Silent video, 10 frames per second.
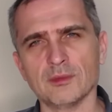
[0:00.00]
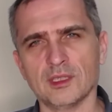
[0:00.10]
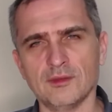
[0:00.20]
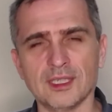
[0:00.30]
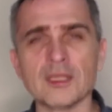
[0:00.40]

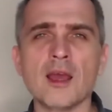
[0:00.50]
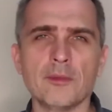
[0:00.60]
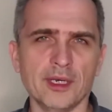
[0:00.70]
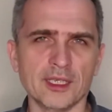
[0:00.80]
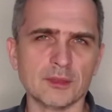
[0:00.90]

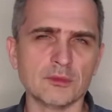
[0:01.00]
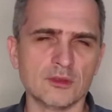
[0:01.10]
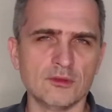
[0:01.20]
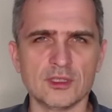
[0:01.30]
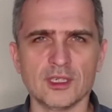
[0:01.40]
Previously,
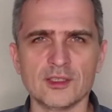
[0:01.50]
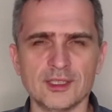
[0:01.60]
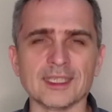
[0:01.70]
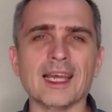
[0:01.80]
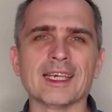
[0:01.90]
I have
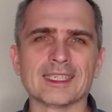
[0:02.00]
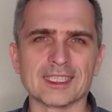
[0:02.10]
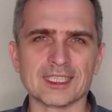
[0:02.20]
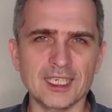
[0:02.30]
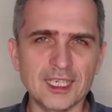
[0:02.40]
already
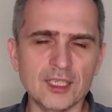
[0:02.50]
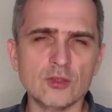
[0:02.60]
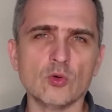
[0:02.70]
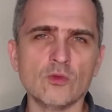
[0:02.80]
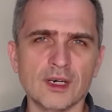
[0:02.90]

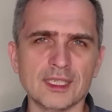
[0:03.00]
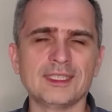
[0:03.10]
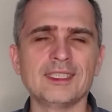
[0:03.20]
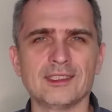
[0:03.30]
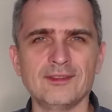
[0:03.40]
refuted
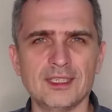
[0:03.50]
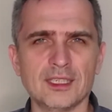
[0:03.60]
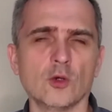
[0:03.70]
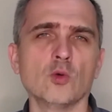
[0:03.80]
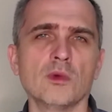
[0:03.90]
some of them.
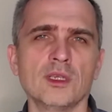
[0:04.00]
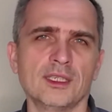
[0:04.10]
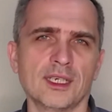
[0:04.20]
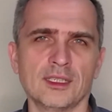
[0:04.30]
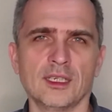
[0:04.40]
Today
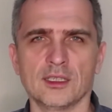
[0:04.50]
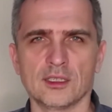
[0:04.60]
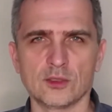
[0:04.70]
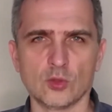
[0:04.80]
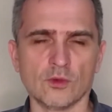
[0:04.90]
I will
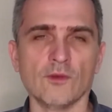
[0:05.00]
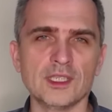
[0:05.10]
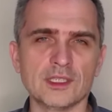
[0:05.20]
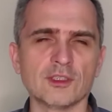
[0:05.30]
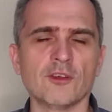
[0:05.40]

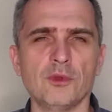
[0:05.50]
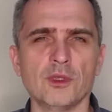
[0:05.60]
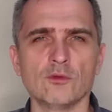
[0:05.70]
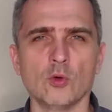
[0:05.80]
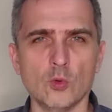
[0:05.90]
continue.
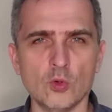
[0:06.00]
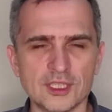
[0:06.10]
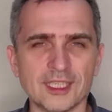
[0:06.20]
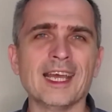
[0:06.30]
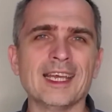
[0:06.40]

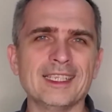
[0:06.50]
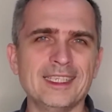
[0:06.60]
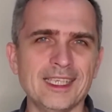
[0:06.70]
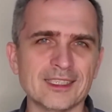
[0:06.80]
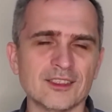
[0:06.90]
And
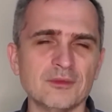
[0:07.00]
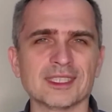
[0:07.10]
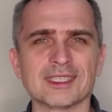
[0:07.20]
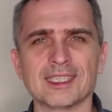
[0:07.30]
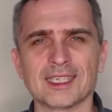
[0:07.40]
I will
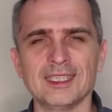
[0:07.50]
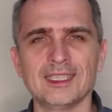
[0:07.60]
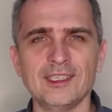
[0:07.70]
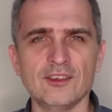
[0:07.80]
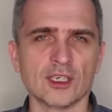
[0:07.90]
talk
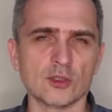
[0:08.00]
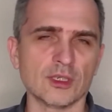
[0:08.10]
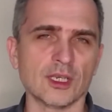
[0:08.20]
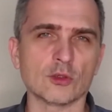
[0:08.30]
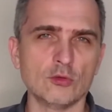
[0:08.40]
more about
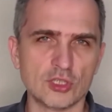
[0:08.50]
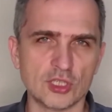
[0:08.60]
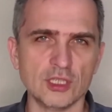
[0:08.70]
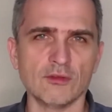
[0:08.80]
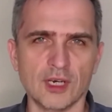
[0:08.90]

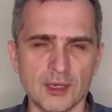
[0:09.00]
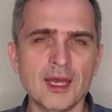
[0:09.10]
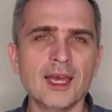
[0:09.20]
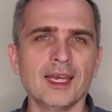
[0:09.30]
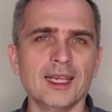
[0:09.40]
Nikolaev
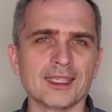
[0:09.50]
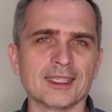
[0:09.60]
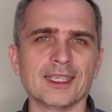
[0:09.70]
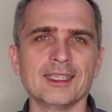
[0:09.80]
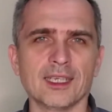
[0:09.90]
because
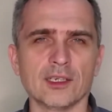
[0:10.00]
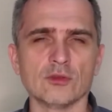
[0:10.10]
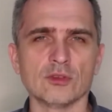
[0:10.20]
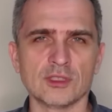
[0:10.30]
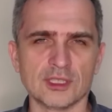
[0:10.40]
many
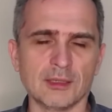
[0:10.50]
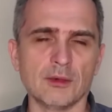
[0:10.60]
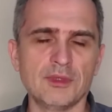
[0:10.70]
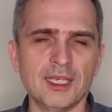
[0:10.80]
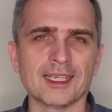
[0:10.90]
residents of
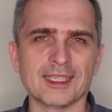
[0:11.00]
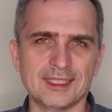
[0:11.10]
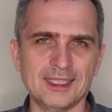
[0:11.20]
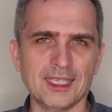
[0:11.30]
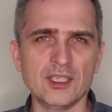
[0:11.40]

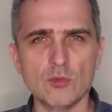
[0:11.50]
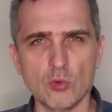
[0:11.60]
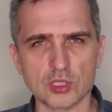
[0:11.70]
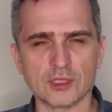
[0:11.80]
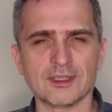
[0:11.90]
Nikolaev,
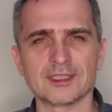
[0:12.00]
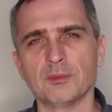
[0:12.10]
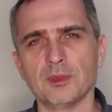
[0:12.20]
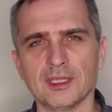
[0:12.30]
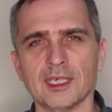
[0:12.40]
knowing
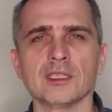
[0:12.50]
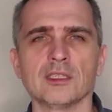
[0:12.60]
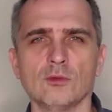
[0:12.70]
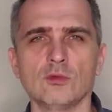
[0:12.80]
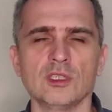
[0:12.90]
me, are
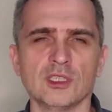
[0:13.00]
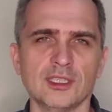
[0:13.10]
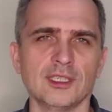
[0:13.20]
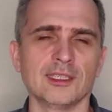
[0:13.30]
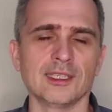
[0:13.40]
watching.